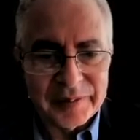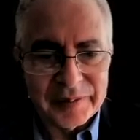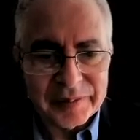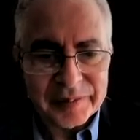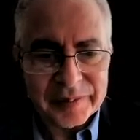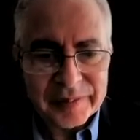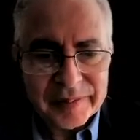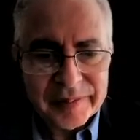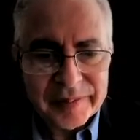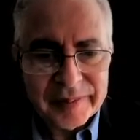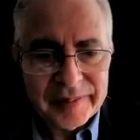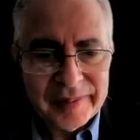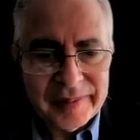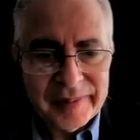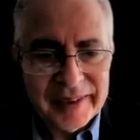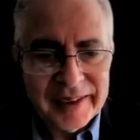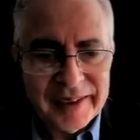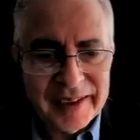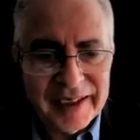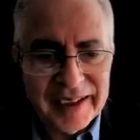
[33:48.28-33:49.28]

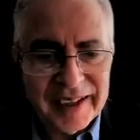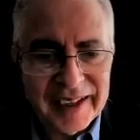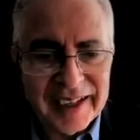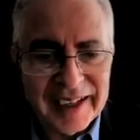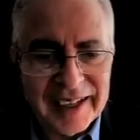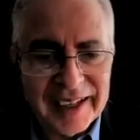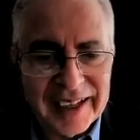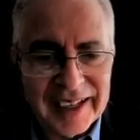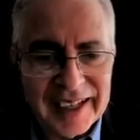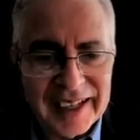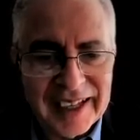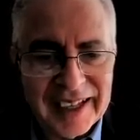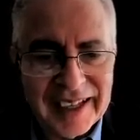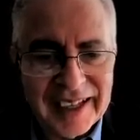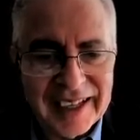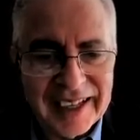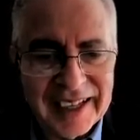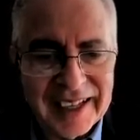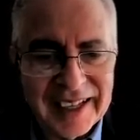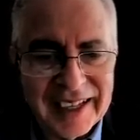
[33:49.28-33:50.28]

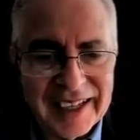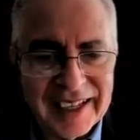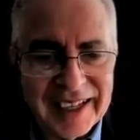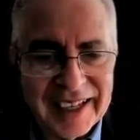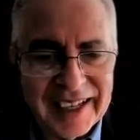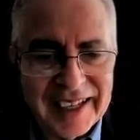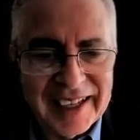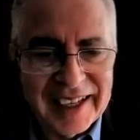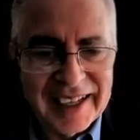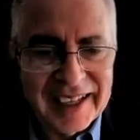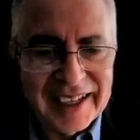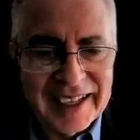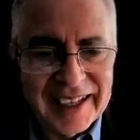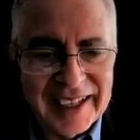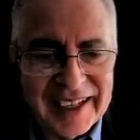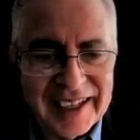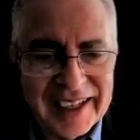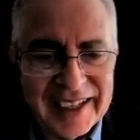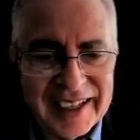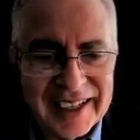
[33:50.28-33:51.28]

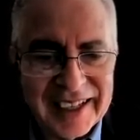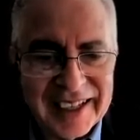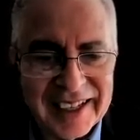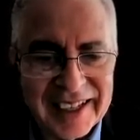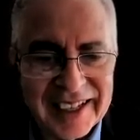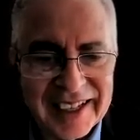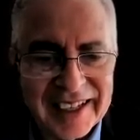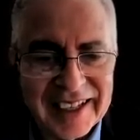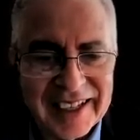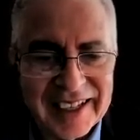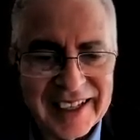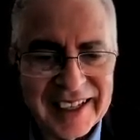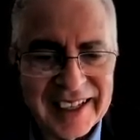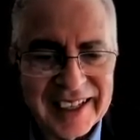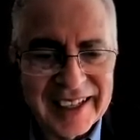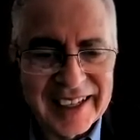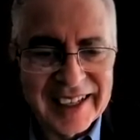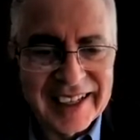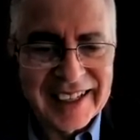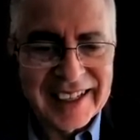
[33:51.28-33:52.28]

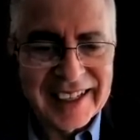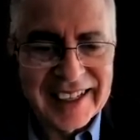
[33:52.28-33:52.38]
This person isn't speaking.